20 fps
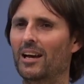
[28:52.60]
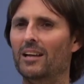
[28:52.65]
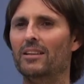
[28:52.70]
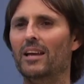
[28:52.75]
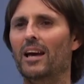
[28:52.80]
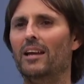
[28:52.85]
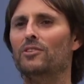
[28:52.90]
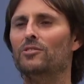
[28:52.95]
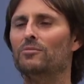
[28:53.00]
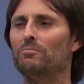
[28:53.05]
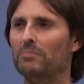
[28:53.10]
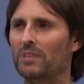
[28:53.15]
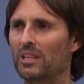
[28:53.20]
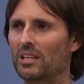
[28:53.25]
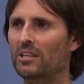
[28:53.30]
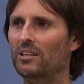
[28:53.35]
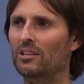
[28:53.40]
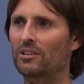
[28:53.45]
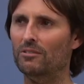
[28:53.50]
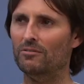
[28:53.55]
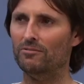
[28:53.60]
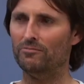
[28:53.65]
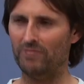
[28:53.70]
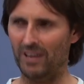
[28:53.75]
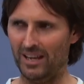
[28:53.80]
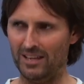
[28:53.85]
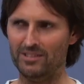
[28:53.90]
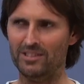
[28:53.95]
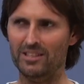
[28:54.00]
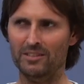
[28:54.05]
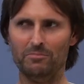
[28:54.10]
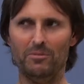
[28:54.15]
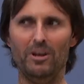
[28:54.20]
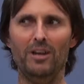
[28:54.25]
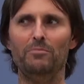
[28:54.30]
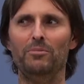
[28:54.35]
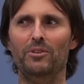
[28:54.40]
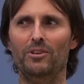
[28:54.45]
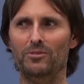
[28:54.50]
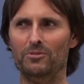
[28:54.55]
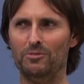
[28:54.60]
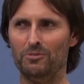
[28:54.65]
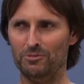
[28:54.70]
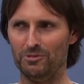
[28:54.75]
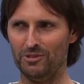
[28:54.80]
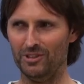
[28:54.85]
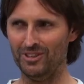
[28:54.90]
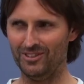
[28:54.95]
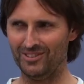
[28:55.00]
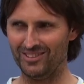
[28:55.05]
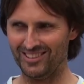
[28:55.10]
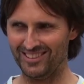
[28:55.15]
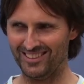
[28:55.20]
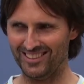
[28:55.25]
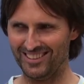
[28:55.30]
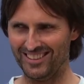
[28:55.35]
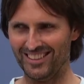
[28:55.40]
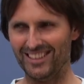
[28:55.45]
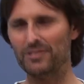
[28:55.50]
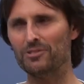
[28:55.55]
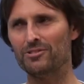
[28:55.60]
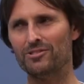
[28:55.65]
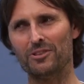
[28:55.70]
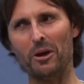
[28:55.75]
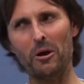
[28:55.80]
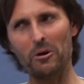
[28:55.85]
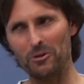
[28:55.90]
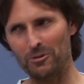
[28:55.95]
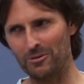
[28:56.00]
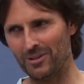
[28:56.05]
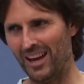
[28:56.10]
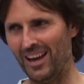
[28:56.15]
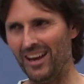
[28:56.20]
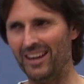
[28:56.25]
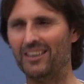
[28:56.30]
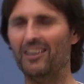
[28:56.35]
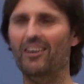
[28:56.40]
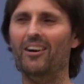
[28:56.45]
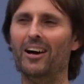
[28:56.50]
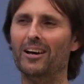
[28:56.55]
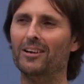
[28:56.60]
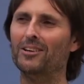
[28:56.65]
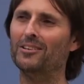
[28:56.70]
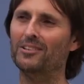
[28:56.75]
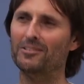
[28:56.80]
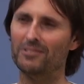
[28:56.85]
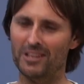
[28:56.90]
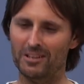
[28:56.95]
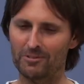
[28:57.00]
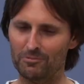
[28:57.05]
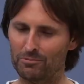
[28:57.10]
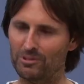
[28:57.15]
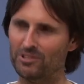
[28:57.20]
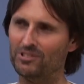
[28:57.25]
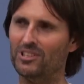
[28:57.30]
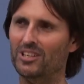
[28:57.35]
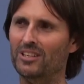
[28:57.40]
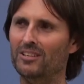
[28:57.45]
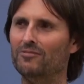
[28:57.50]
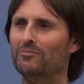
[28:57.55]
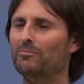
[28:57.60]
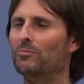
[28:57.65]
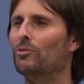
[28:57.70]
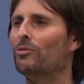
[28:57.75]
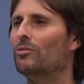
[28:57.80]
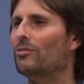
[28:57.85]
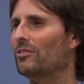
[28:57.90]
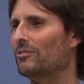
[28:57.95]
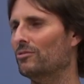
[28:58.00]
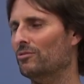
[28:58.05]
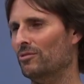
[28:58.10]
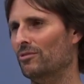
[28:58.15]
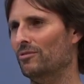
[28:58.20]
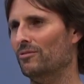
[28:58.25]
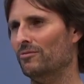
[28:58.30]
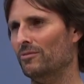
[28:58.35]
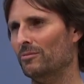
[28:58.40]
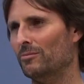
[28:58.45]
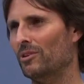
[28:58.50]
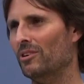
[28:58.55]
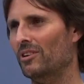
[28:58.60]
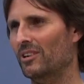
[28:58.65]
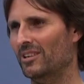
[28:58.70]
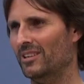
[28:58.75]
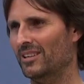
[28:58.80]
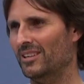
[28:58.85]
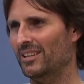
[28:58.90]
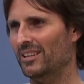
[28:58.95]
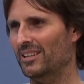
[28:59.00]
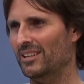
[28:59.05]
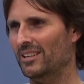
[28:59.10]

And that is me facing my personal truth so that I can then receive more truth from God.